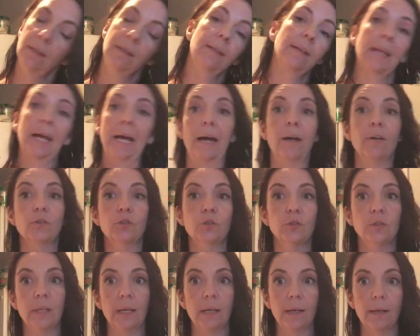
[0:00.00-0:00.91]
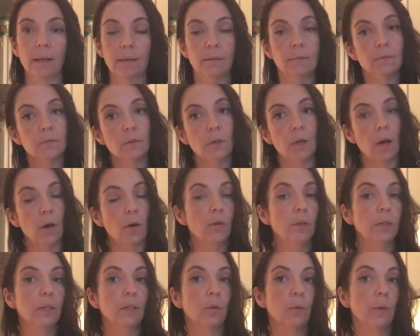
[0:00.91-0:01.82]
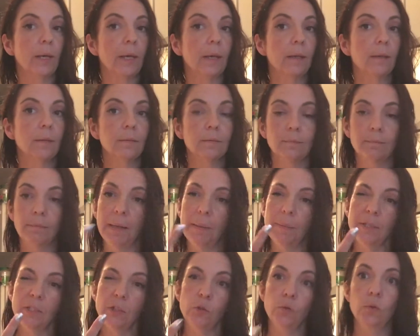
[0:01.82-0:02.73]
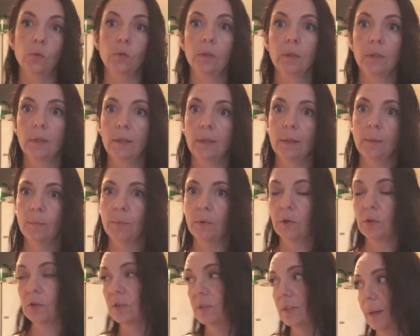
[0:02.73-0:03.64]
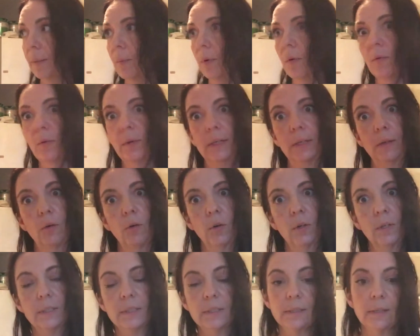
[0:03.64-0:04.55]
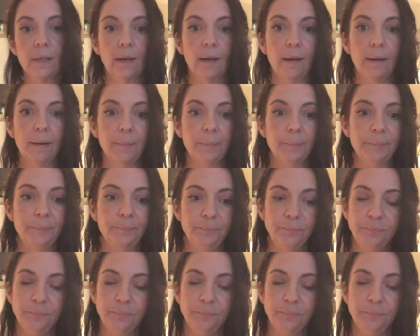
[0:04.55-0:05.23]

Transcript: Now to take only quick, maybe two, because I'm already on it.